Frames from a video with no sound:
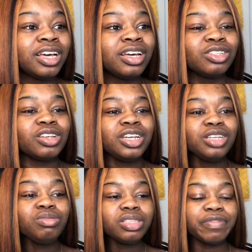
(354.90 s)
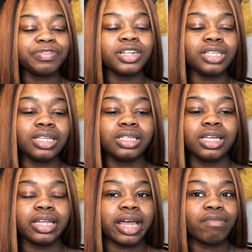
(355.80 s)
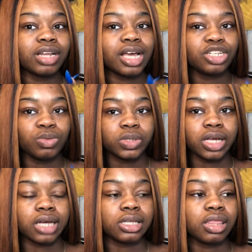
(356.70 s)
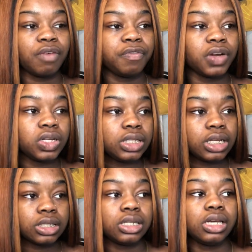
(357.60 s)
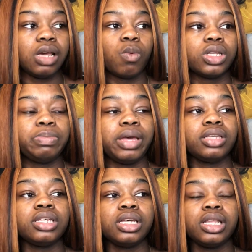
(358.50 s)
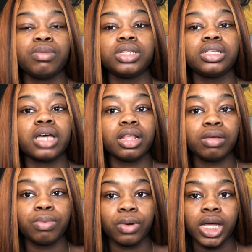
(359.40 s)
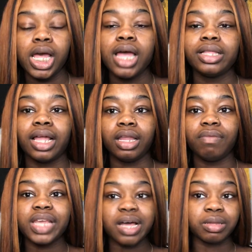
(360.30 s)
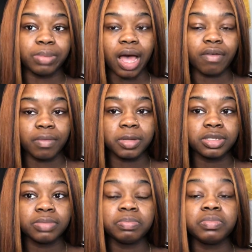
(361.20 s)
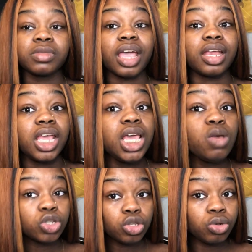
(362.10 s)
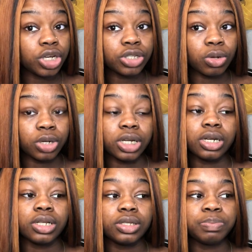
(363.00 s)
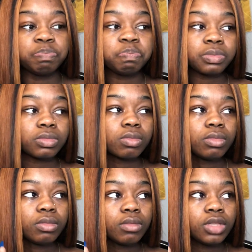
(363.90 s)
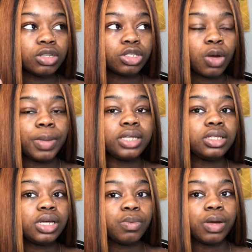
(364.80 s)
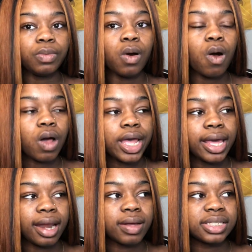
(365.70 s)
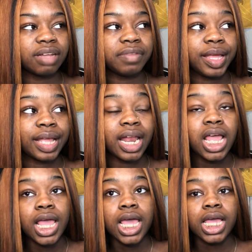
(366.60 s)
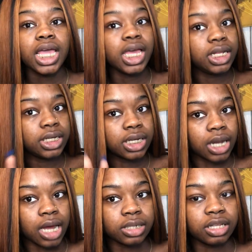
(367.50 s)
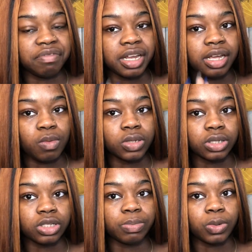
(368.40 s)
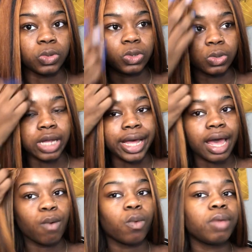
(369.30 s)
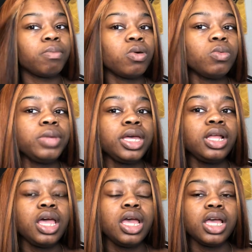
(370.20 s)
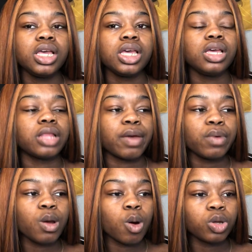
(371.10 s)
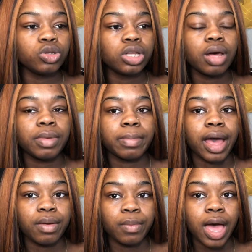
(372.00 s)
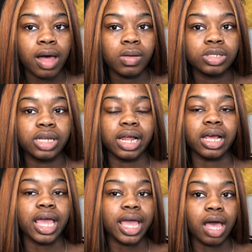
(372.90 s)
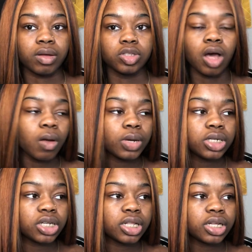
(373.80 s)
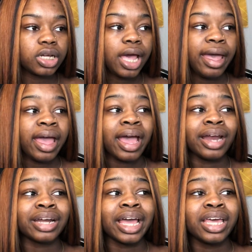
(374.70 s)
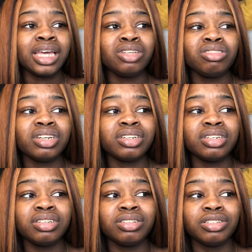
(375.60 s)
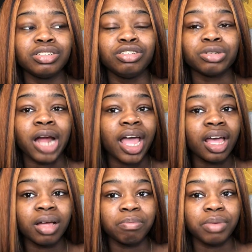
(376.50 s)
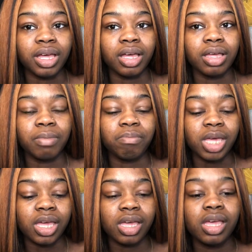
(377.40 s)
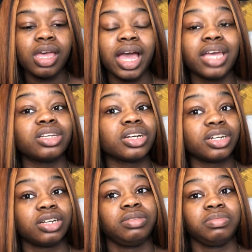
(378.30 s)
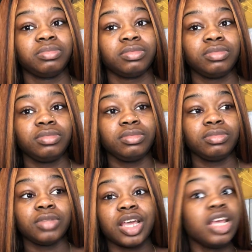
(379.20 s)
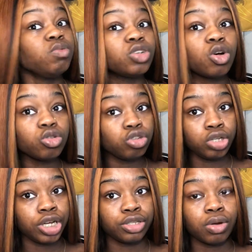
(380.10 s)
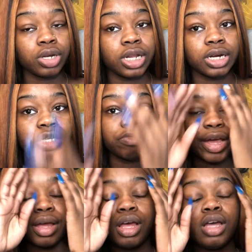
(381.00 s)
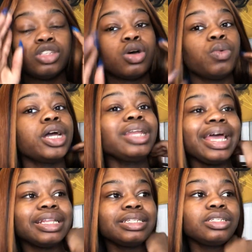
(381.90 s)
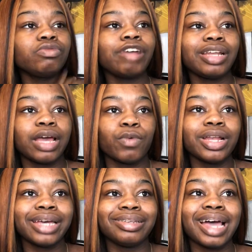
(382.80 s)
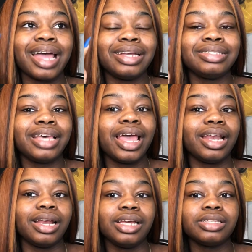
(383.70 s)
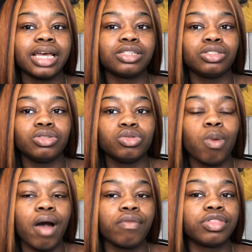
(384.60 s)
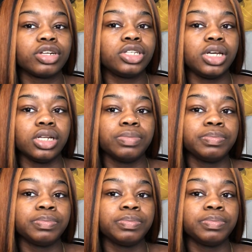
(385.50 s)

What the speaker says: So then this was the first incident that I realized she was toxic. The first incident was basically, there was this other boy that lived down the block from us, and he 2 years older than us. So basically, when we're all hanging out and stuff like that, he did a lot of stuff that he wasn't supposed to. Like, at one moment, we all used to come in my house and like hang out and talk with each other, and like, he started dry humping me and her. And he was a whole 2 years older than us, right? So we're like, this is around like, we're like 9 and 10, and he's like 12, 13.